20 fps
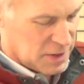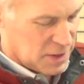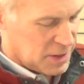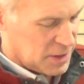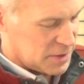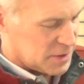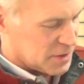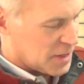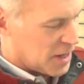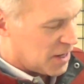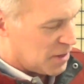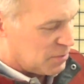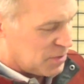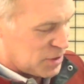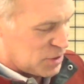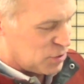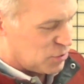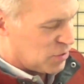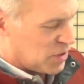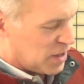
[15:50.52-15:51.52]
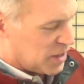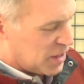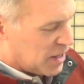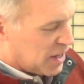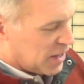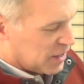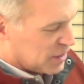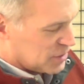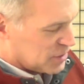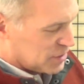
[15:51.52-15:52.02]
it's got to be
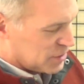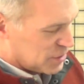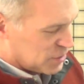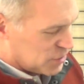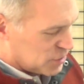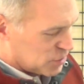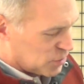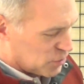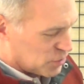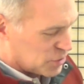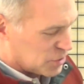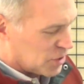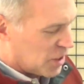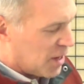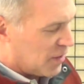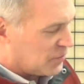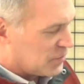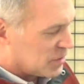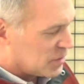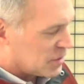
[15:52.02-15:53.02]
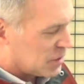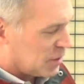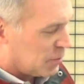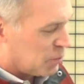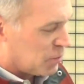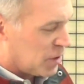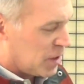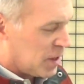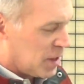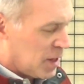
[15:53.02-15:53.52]
288 because it is so soft and
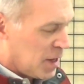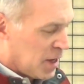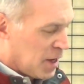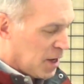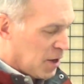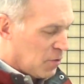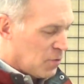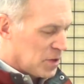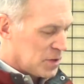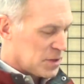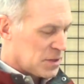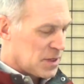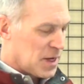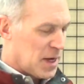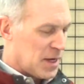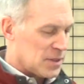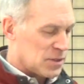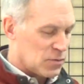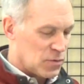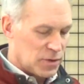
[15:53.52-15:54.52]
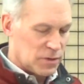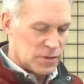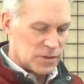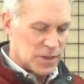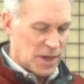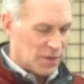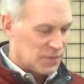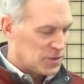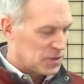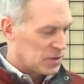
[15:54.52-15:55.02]
slippery. And what's nice, when
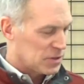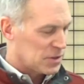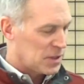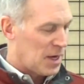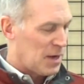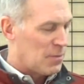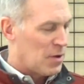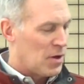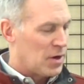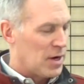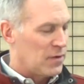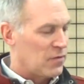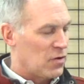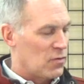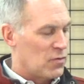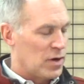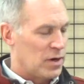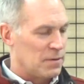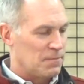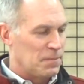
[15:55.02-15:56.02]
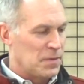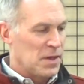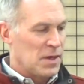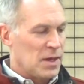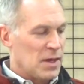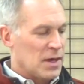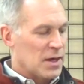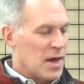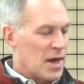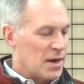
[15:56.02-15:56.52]
soft shells came out, everyone
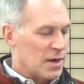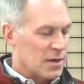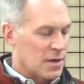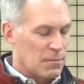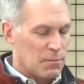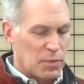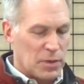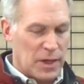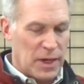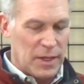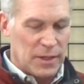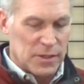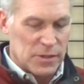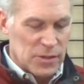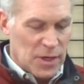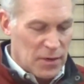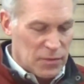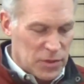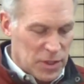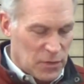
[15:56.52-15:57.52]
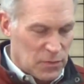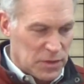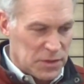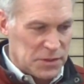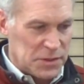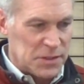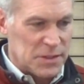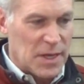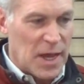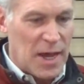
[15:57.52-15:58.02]
kind of complained, and the soft shell
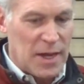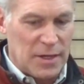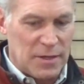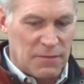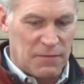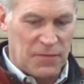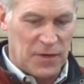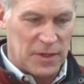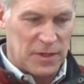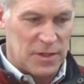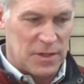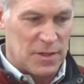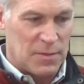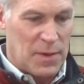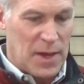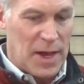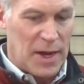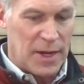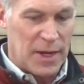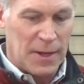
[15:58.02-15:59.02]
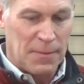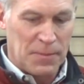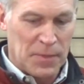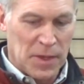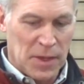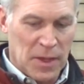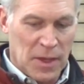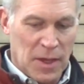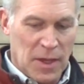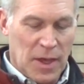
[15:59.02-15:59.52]
was designed to fit to the body.
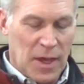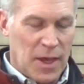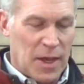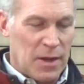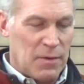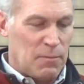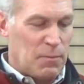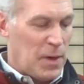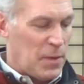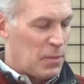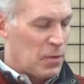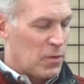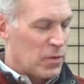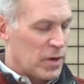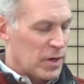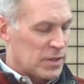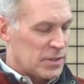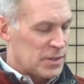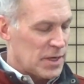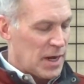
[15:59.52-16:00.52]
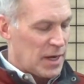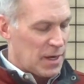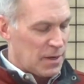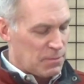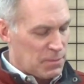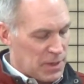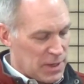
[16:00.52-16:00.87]
And people were excited